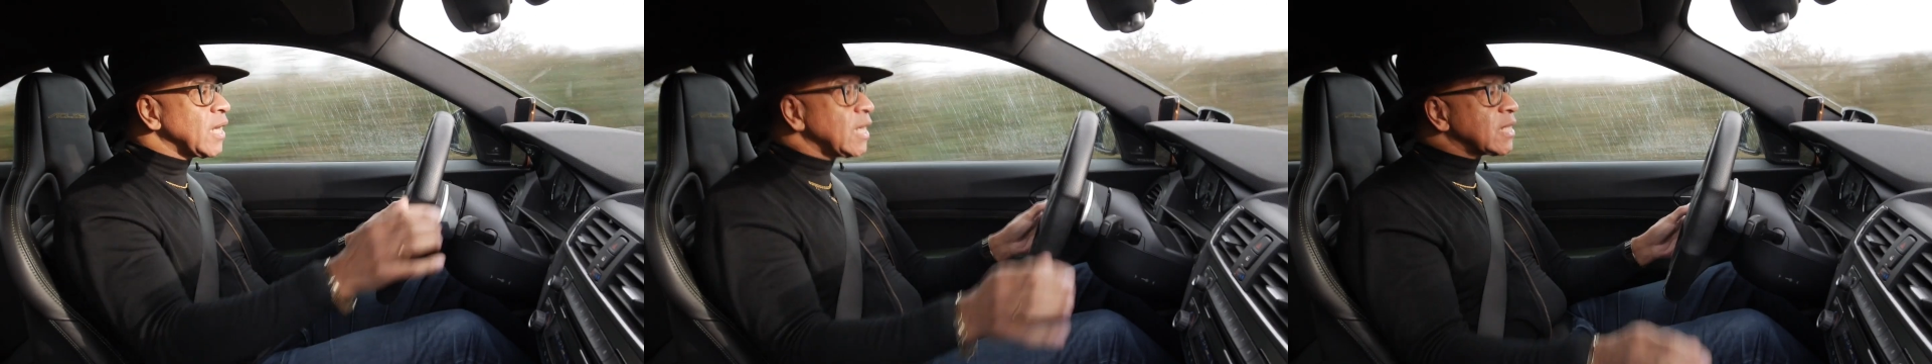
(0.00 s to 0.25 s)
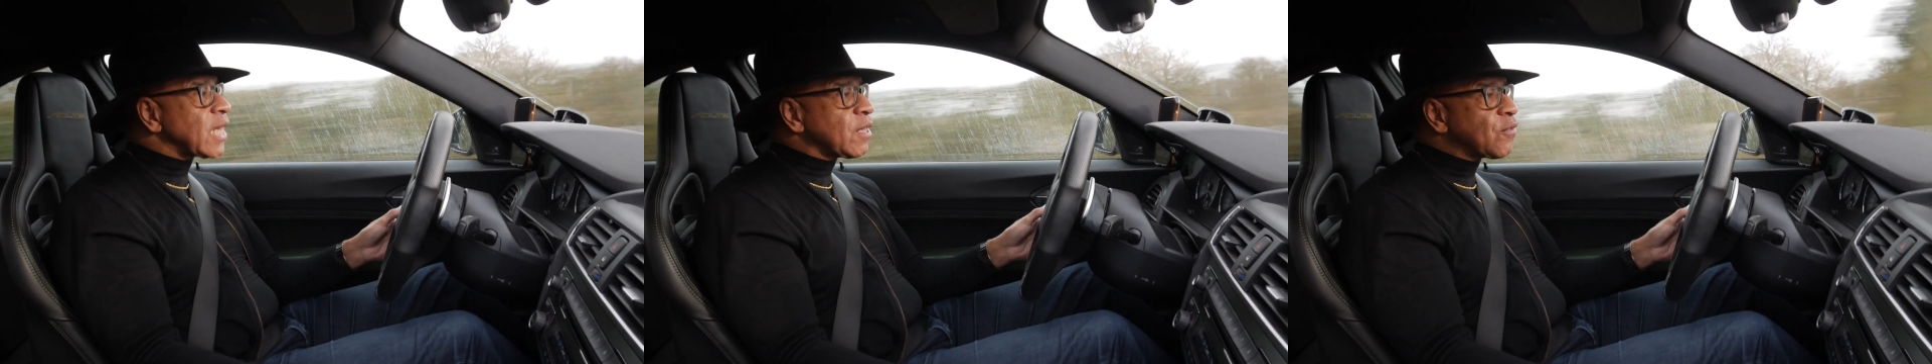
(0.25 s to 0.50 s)
is
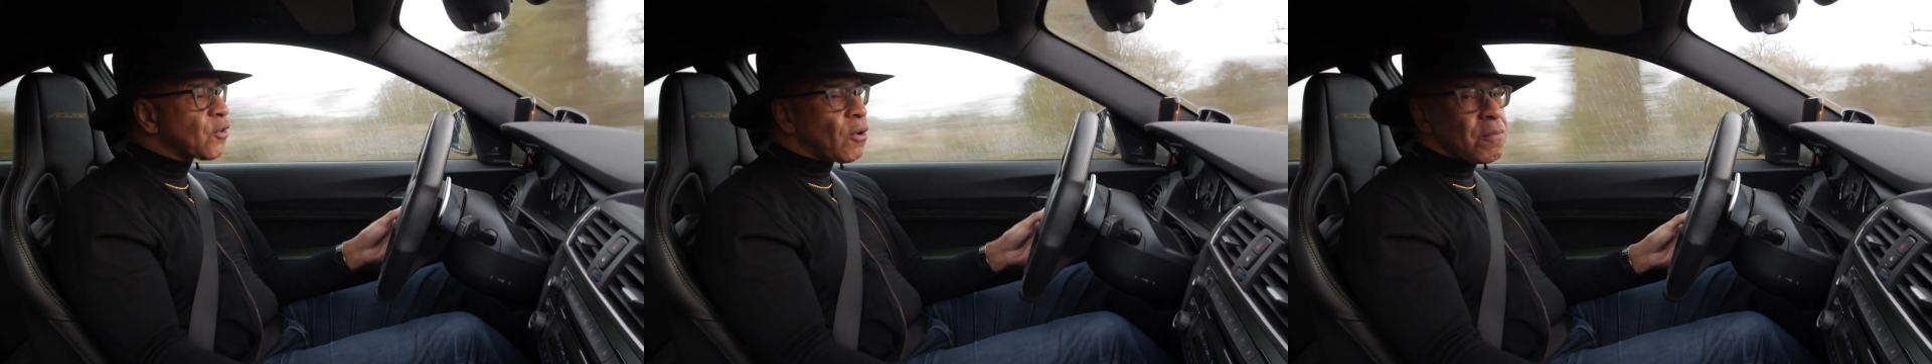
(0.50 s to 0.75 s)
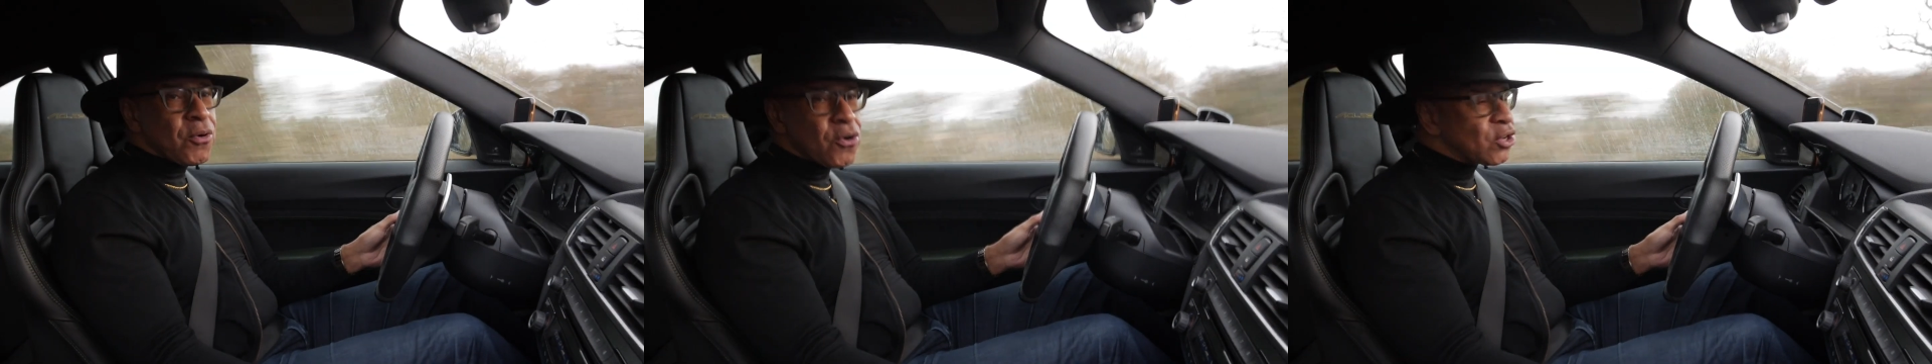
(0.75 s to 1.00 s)
that you've got
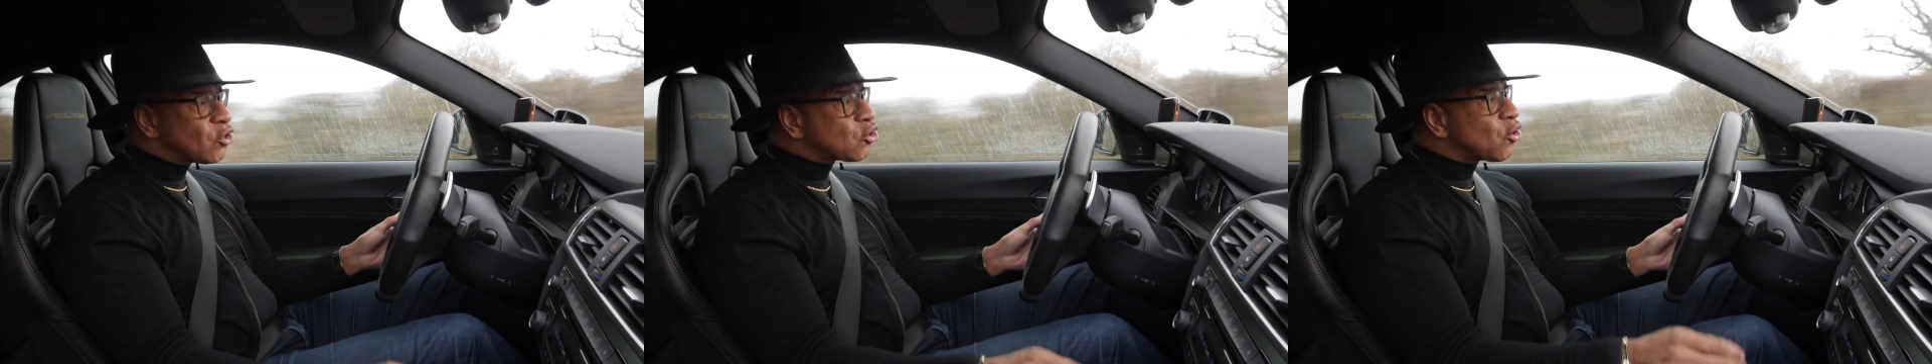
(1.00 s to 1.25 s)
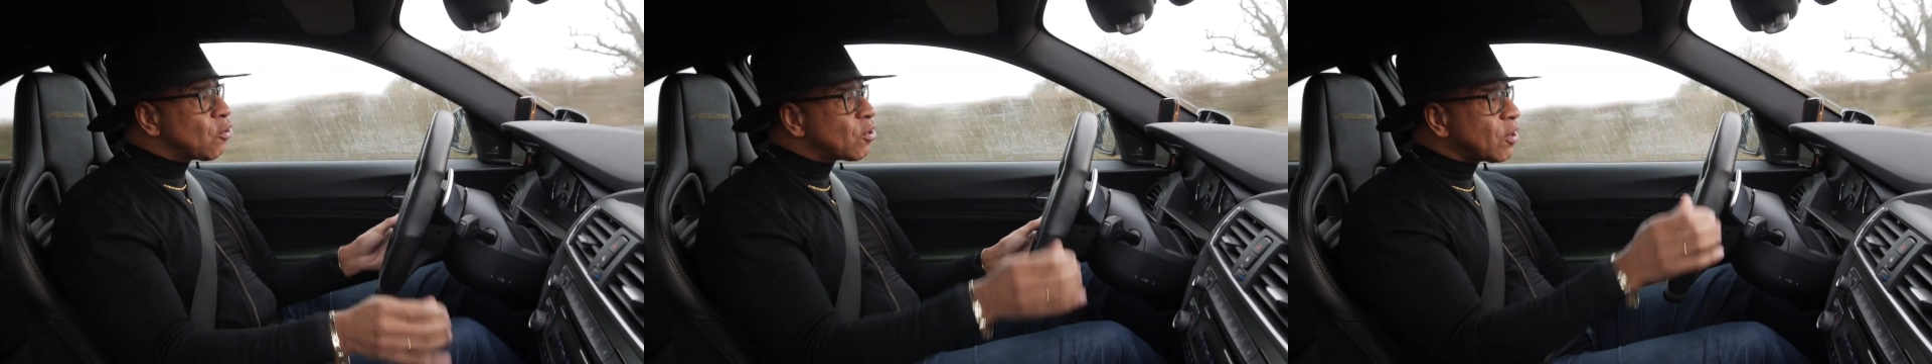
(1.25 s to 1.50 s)
more
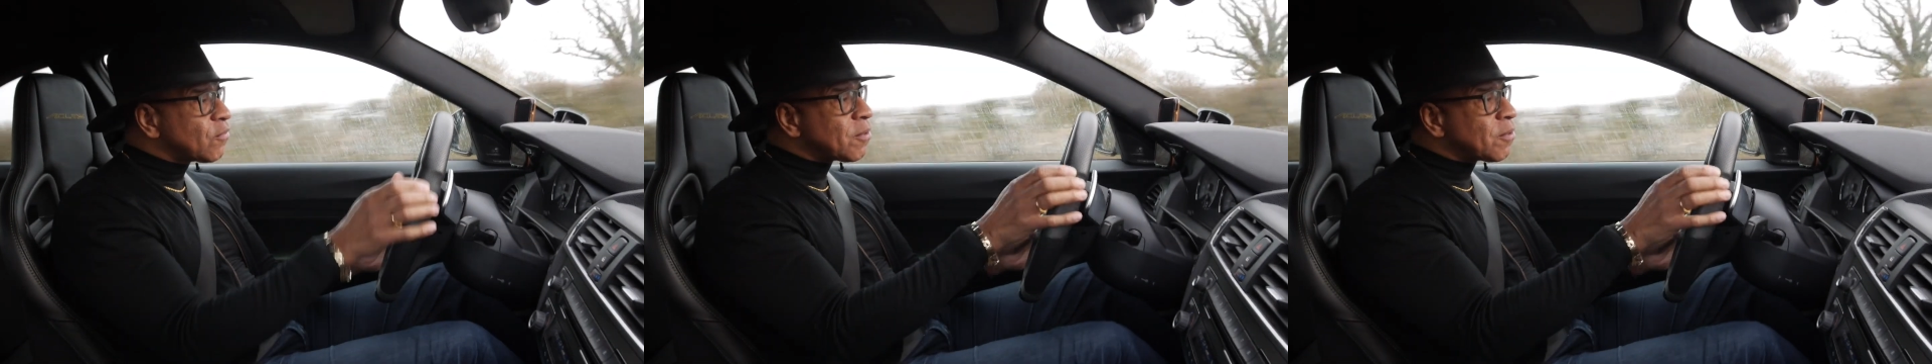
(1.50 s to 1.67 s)
control over the